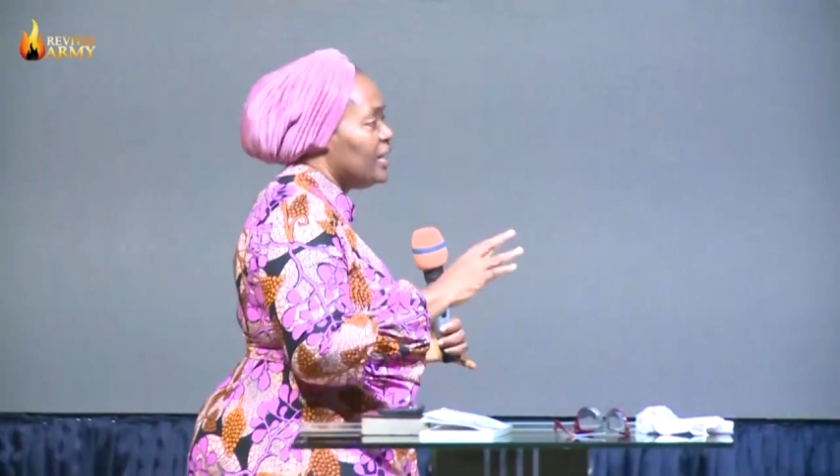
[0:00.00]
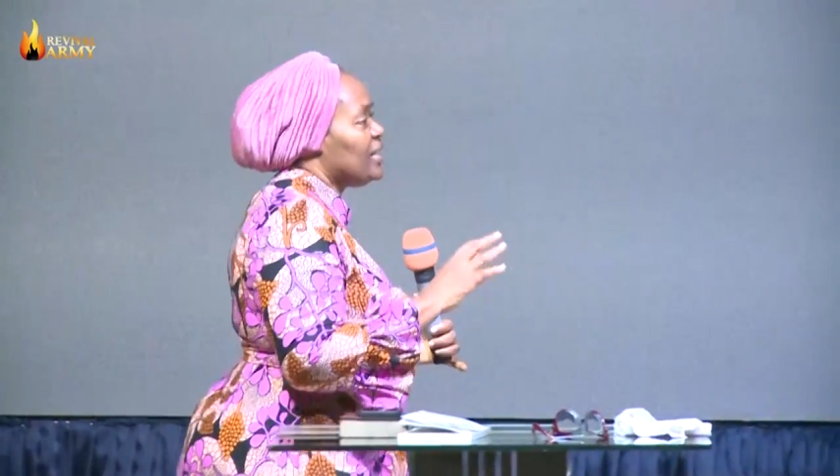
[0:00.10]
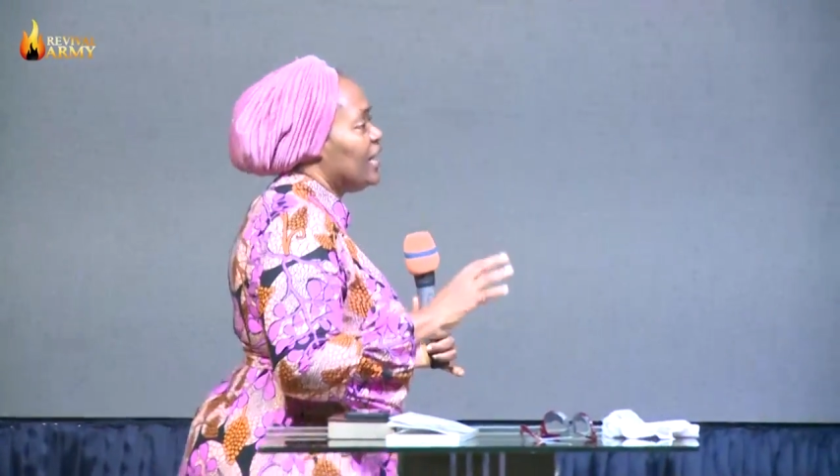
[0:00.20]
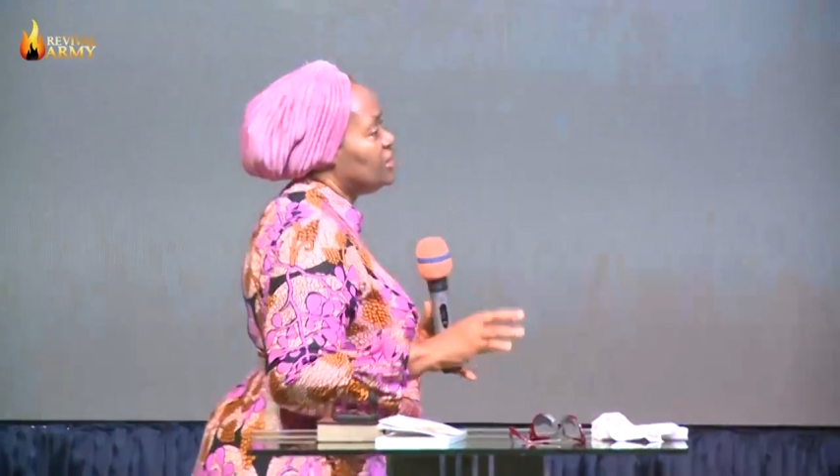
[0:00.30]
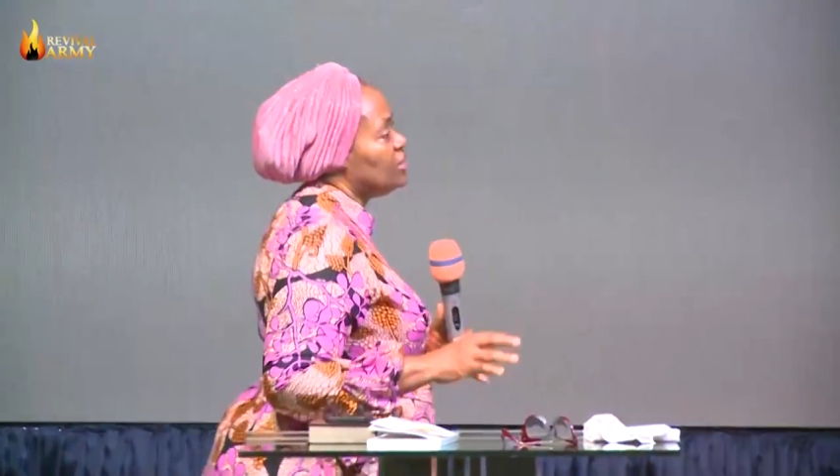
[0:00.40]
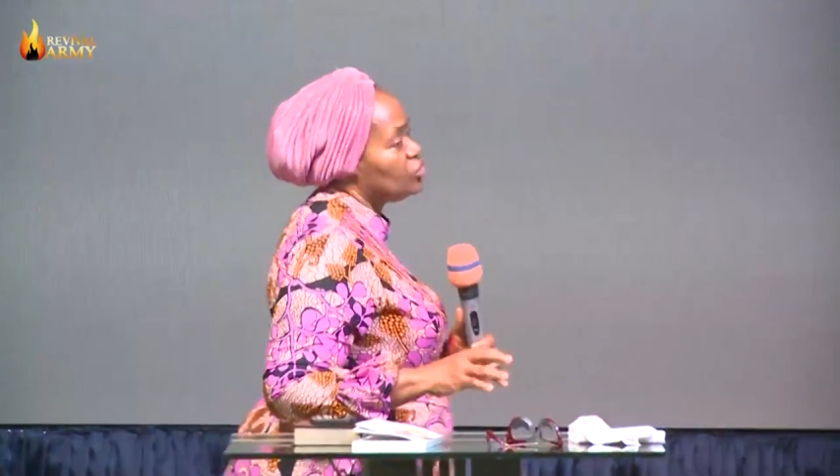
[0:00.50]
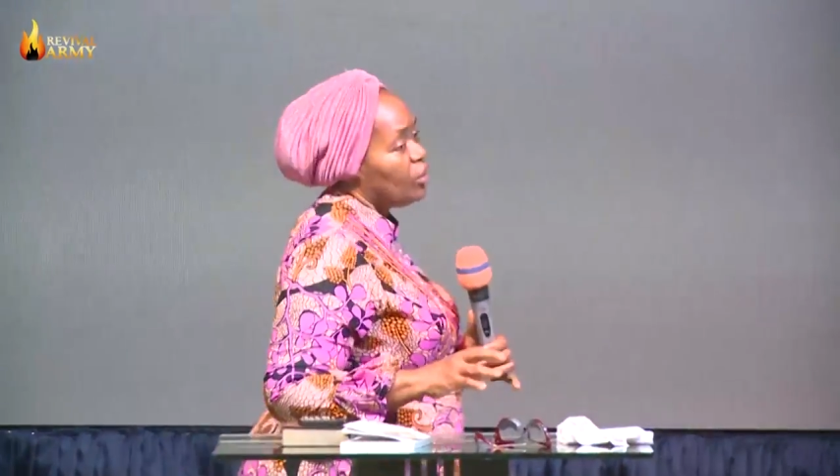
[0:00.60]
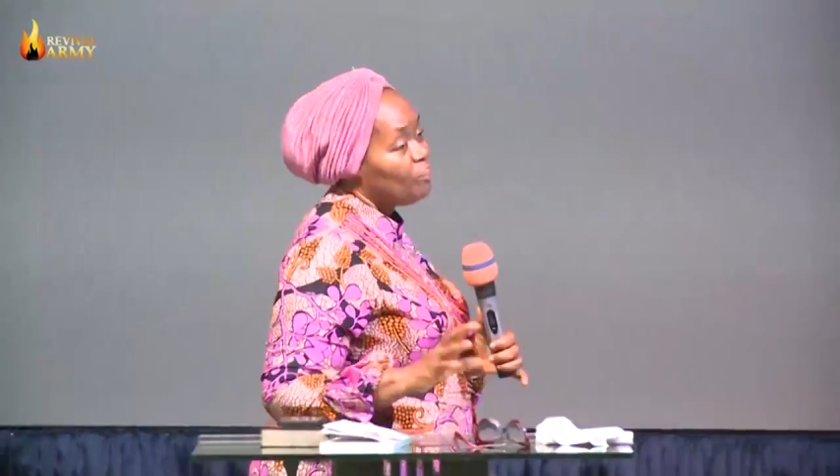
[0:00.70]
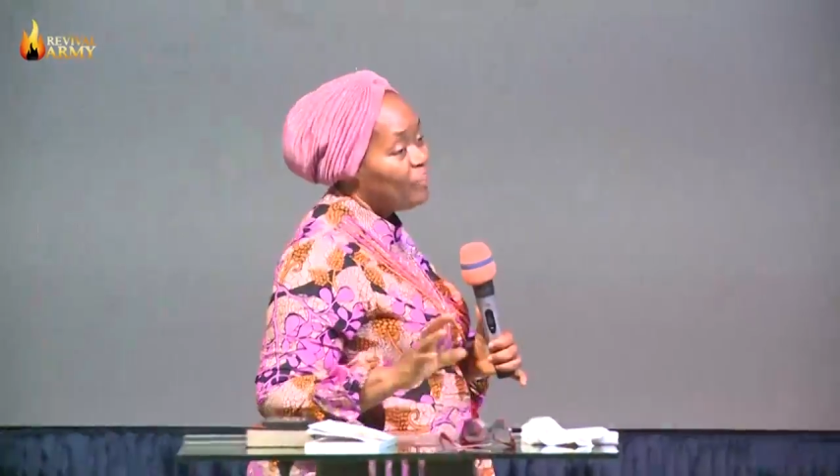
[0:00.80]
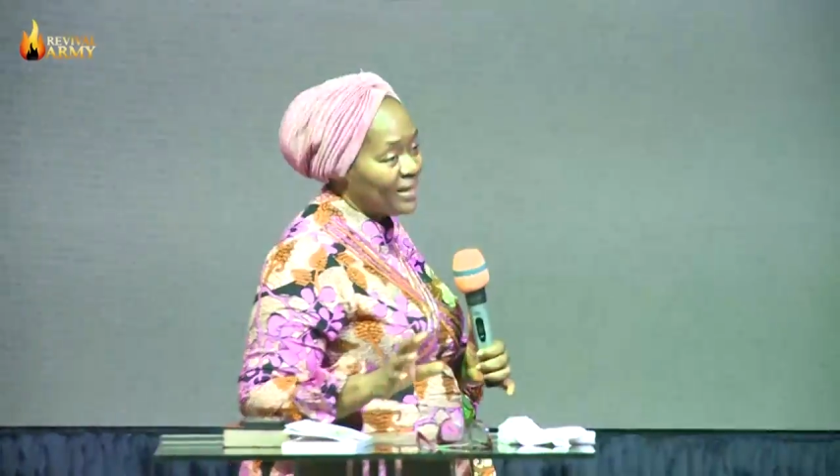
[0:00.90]
quickly get
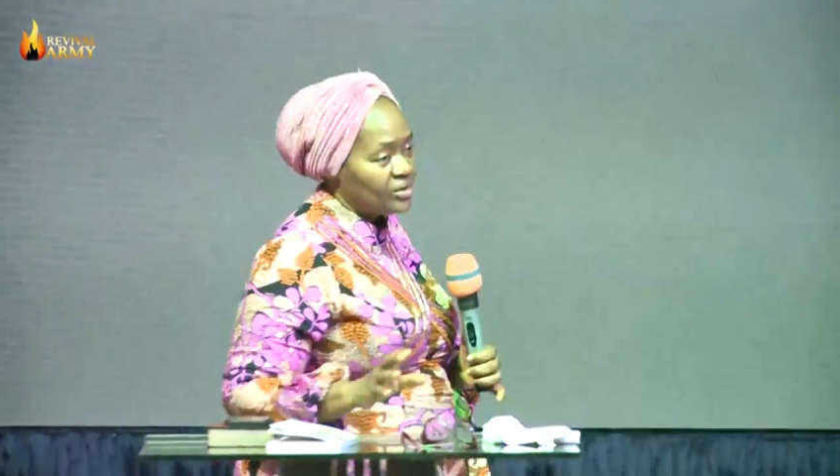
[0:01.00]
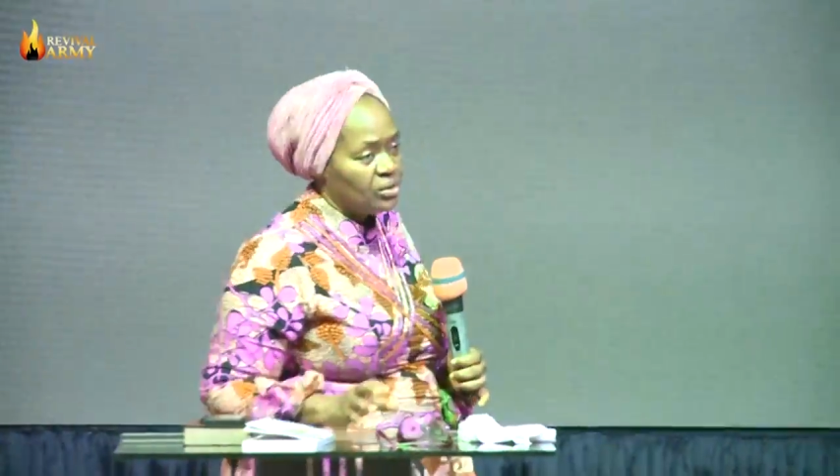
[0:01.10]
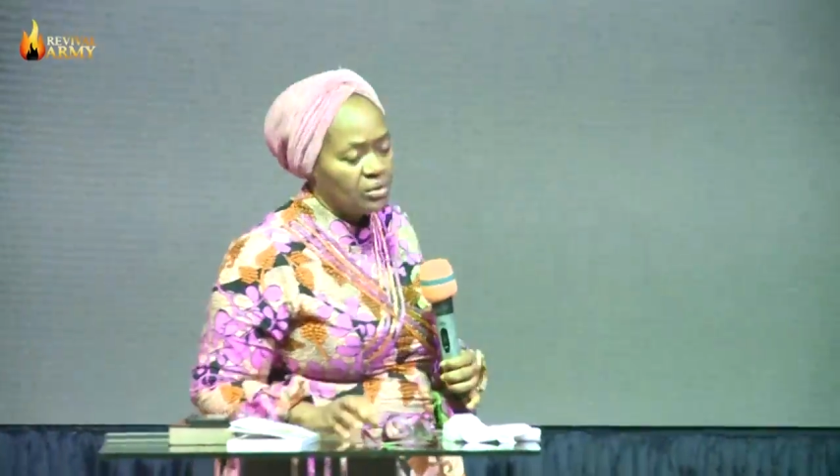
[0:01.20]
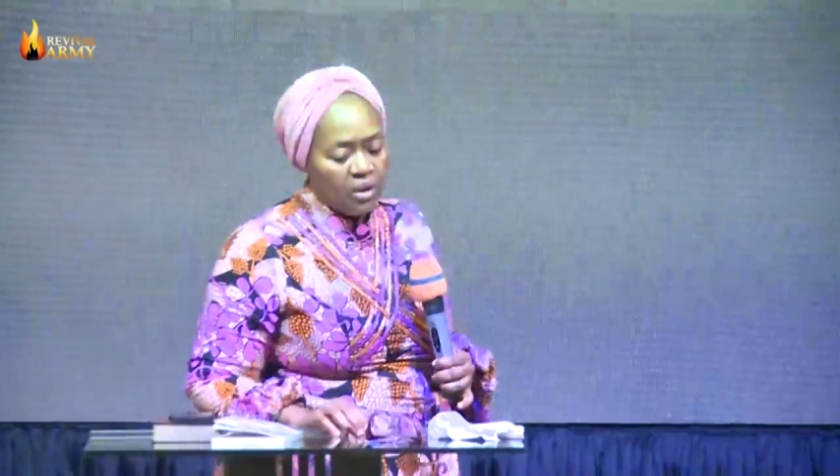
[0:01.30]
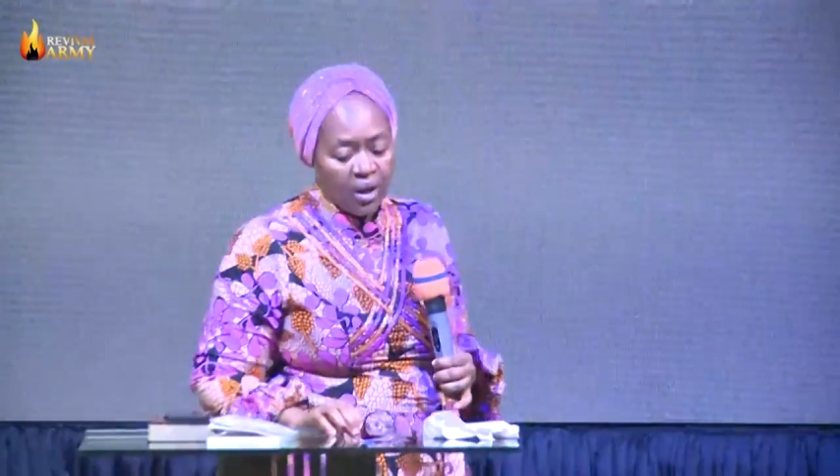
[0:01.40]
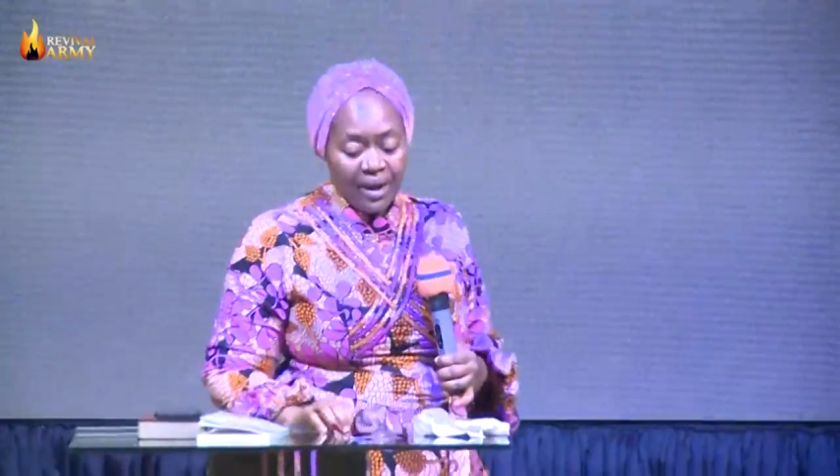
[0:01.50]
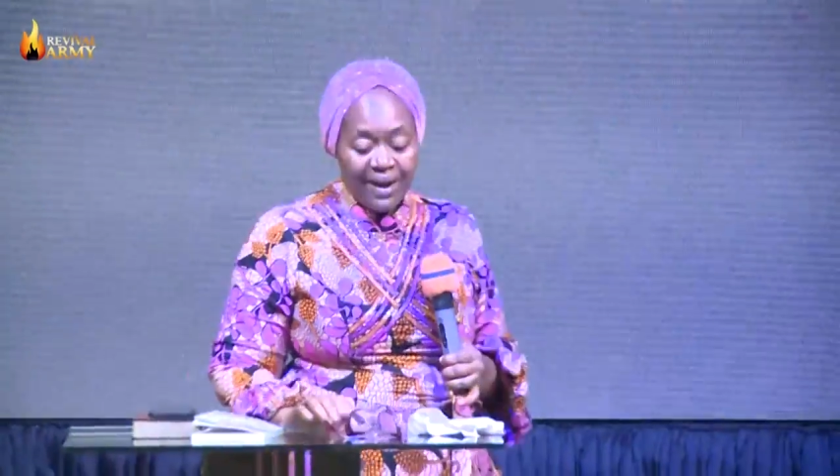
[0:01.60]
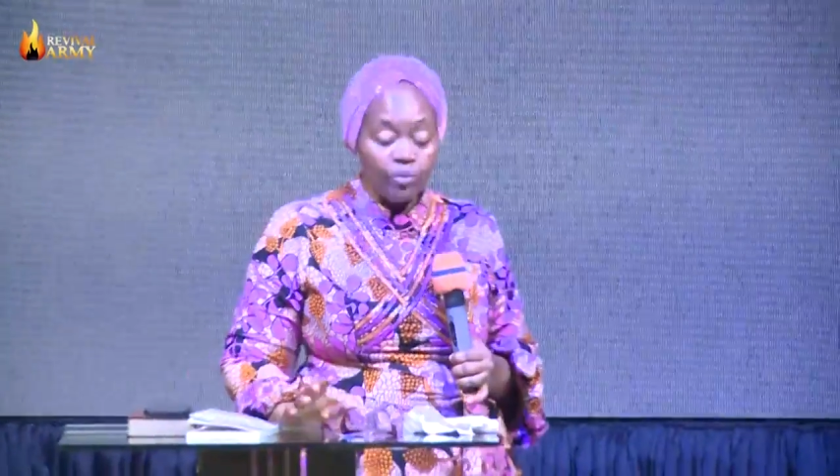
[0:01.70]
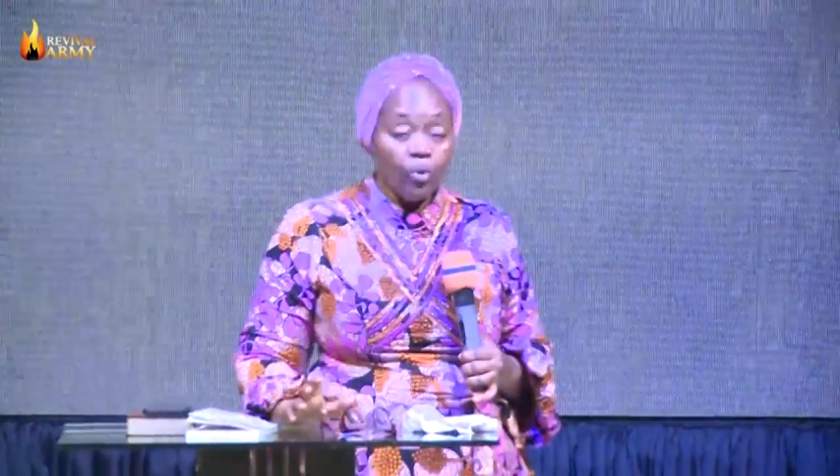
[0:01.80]
into battle